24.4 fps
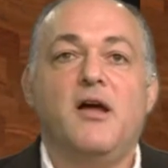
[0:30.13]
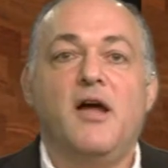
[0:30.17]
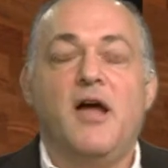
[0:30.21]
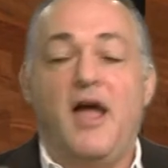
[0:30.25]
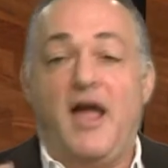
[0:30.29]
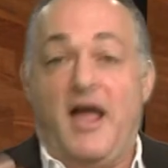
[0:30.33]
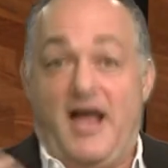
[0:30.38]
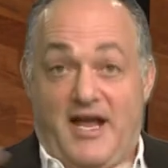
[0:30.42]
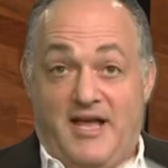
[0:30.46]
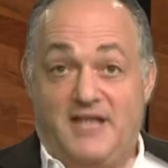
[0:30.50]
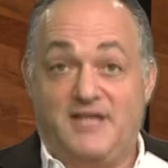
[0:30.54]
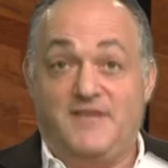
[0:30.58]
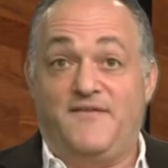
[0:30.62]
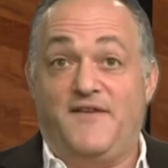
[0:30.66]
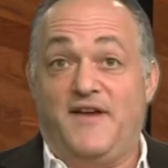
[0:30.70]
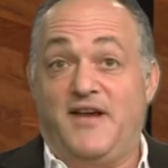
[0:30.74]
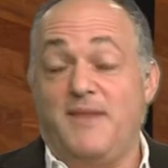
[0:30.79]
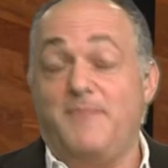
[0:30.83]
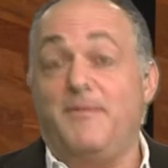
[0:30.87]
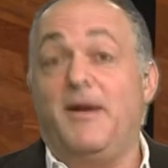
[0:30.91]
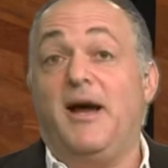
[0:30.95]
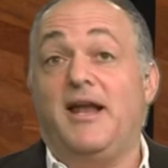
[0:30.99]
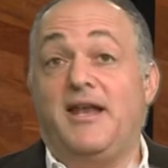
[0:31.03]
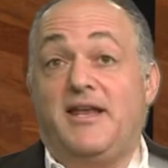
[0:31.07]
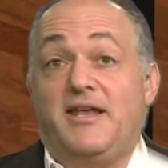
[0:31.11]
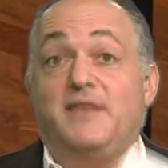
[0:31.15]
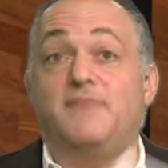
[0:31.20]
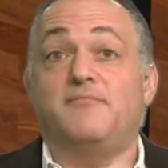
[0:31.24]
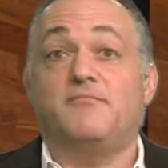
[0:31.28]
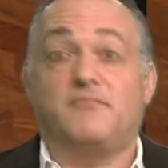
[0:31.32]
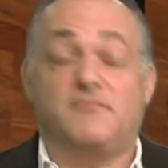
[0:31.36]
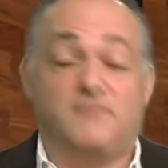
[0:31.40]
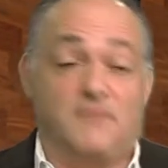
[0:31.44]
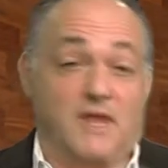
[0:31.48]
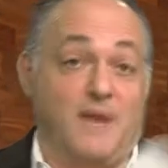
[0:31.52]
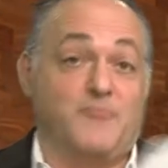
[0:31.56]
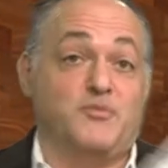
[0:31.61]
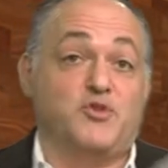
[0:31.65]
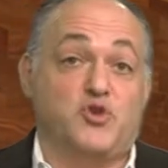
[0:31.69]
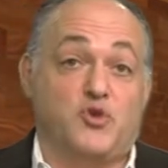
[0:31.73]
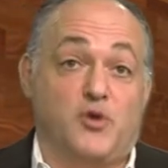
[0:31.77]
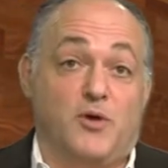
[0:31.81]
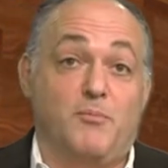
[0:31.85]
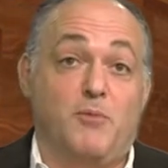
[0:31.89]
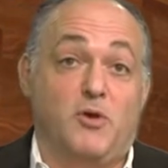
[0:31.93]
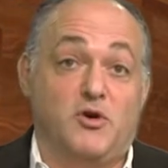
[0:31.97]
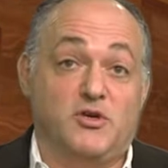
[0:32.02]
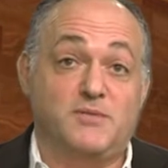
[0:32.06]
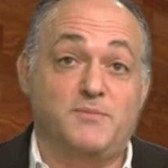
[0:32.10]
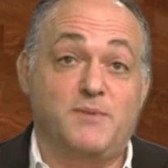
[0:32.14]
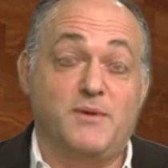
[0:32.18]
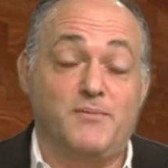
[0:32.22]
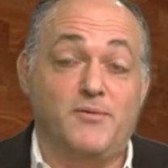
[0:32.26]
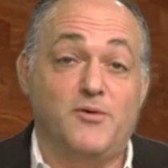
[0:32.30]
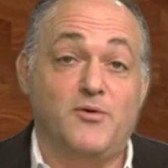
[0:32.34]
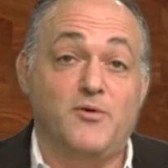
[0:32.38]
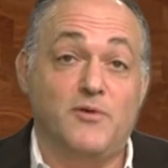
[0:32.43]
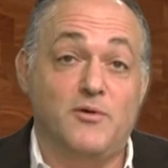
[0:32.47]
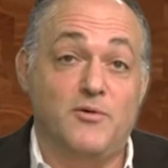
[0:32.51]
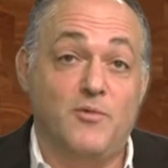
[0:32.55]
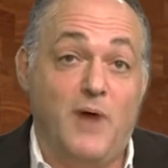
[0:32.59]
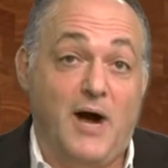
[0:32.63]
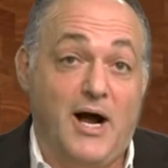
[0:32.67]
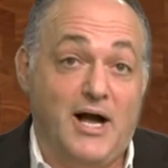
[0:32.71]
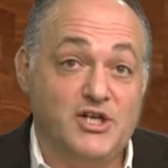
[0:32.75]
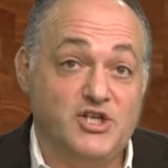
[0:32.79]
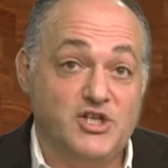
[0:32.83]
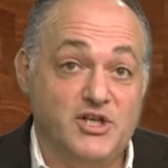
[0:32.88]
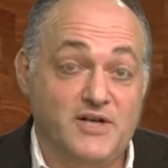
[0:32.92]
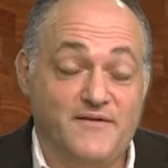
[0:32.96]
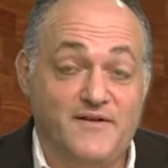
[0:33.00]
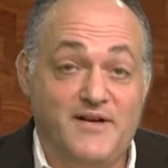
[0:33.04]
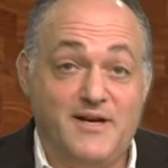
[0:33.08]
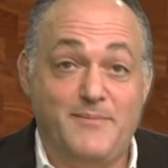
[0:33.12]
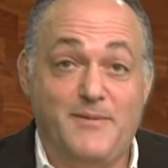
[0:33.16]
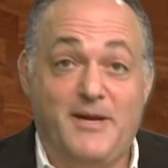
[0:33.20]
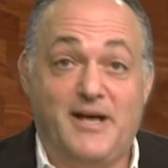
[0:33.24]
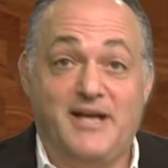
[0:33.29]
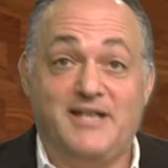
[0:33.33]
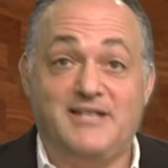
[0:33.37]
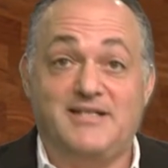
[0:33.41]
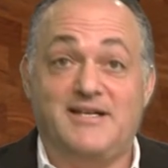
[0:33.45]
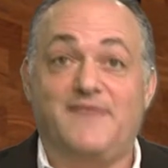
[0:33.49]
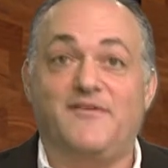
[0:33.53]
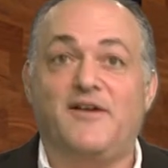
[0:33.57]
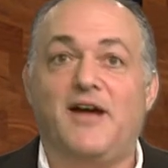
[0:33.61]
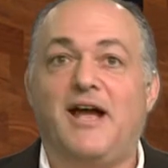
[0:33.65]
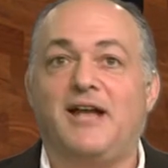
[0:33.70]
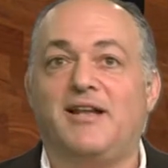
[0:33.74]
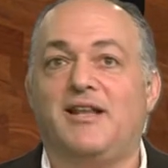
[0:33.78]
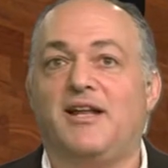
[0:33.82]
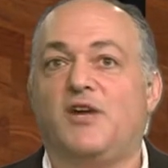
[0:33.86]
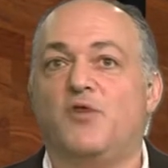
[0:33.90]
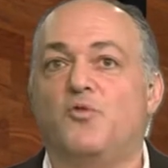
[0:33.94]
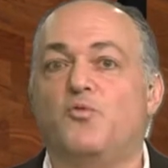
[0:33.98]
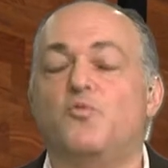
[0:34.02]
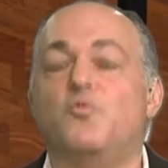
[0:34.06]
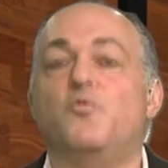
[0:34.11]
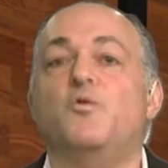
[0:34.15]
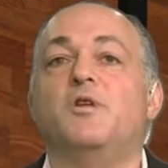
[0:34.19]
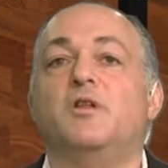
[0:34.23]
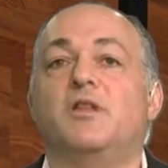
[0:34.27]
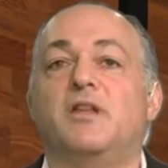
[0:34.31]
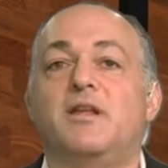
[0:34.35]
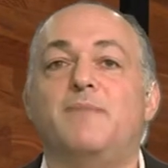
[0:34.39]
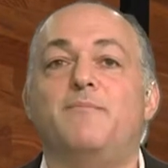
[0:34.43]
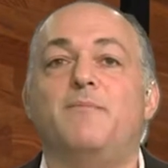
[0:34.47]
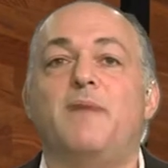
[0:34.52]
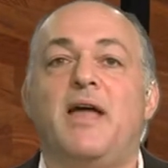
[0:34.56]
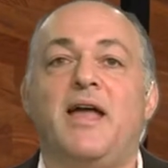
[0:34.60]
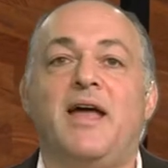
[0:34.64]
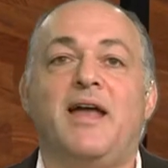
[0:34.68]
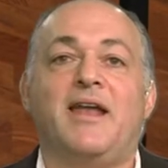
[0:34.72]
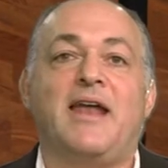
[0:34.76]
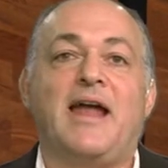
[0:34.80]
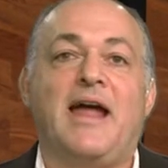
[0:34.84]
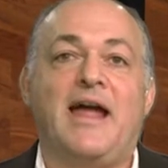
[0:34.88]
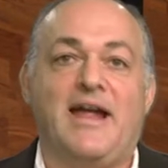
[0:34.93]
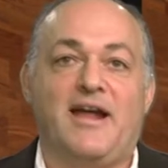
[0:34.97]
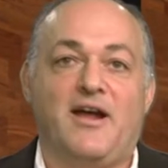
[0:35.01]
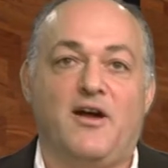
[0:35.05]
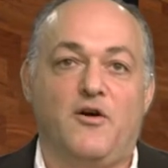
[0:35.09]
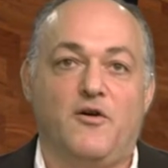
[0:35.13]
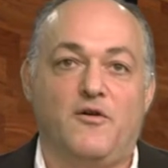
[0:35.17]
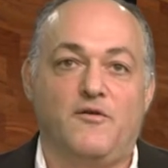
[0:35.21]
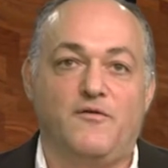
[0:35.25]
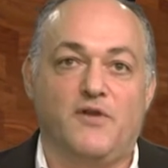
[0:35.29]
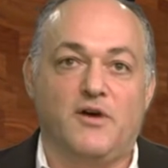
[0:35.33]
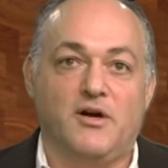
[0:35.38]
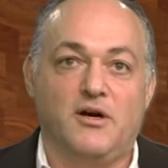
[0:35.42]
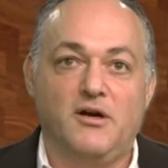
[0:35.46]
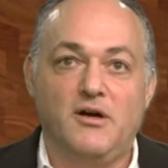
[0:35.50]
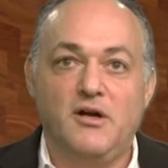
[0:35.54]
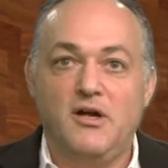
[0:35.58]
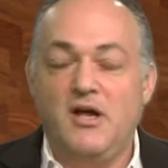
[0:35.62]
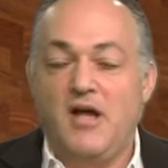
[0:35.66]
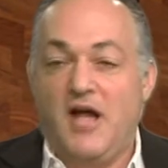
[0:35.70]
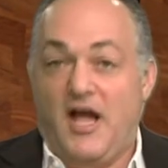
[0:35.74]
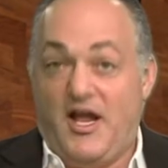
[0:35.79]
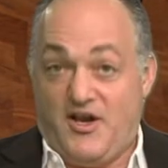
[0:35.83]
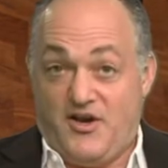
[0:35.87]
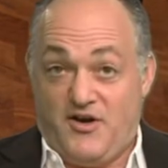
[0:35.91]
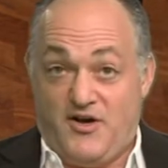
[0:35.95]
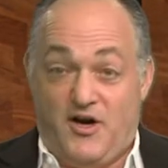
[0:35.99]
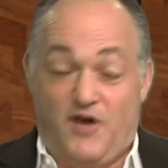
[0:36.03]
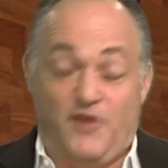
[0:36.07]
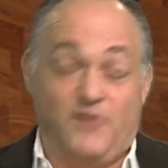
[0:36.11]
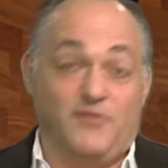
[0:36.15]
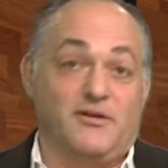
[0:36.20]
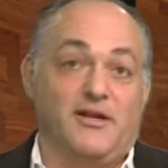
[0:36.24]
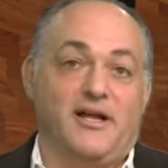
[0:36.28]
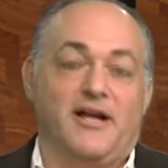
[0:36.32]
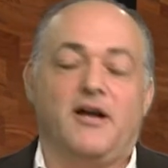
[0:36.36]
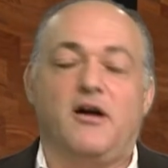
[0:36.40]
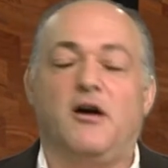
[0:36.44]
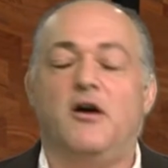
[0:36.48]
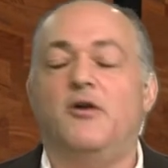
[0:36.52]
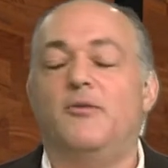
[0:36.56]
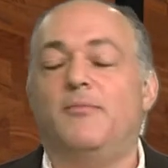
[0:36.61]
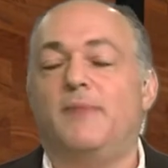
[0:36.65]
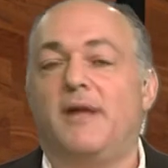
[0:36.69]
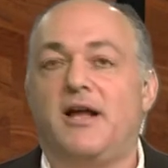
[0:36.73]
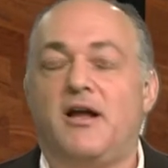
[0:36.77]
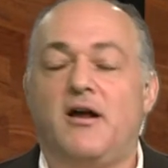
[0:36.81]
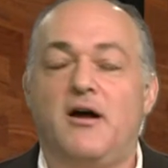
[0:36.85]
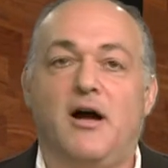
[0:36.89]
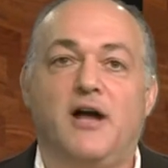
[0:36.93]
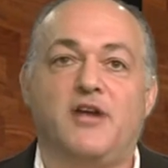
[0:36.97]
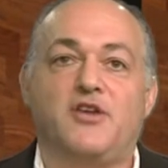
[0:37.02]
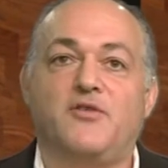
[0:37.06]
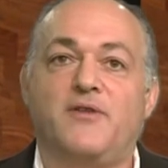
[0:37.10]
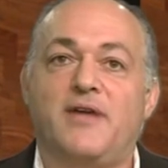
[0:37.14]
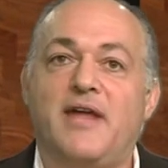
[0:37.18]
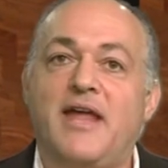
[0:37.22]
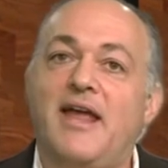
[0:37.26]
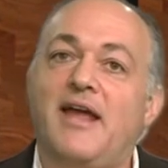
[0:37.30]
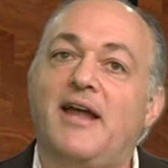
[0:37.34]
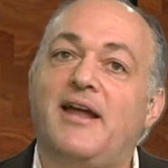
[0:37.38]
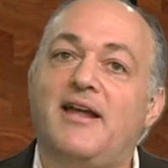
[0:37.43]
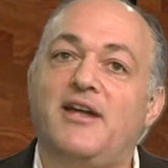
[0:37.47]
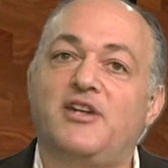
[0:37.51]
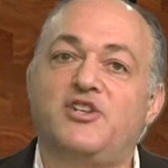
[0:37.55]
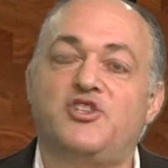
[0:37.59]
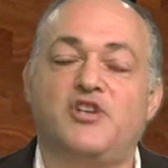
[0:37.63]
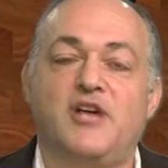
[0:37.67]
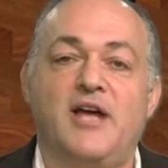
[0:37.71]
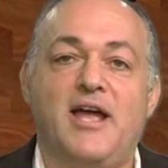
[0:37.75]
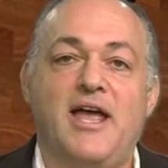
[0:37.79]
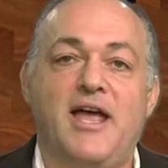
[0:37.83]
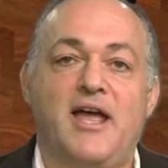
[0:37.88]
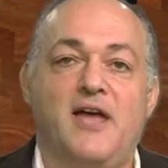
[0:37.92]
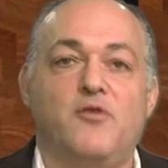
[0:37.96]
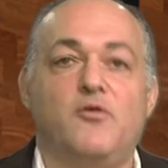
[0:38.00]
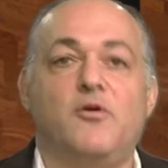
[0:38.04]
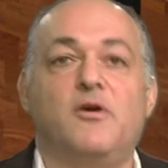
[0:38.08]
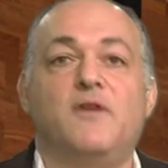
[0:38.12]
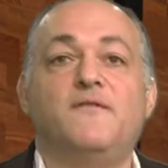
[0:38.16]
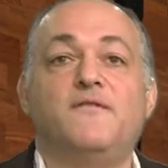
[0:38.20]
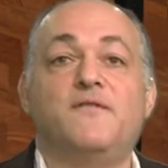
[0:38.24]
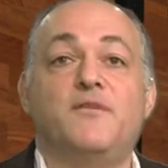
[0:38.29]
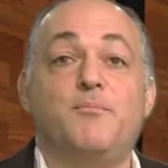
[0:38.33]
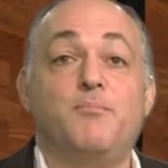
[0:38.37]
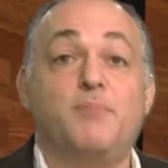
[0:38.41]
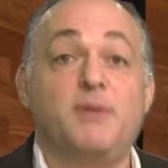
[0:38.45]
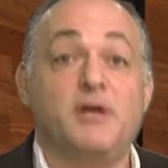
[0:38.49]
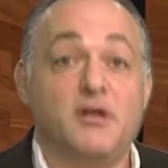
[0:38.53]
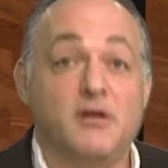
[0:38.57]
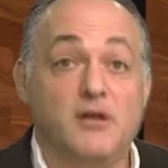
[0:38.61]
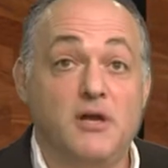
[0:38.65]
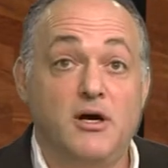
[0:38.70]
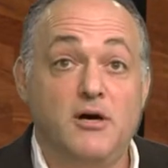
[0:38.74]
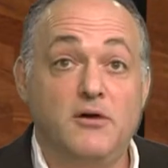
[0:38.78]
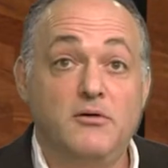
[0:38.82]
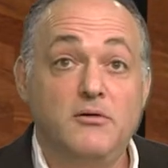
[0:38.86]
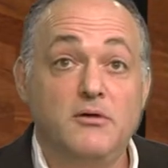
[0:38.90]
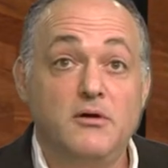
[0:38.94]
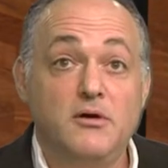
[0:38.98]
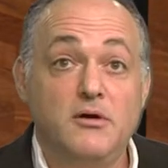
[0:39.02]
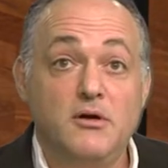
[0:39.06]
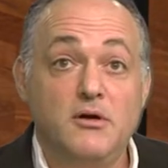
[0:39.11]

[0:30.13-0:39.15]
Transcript: And if anybody, I'm sure most people who are watching, if anybody's ever had like a really bad hangover, you know, like, oh my God, you can't get your head off the pillow.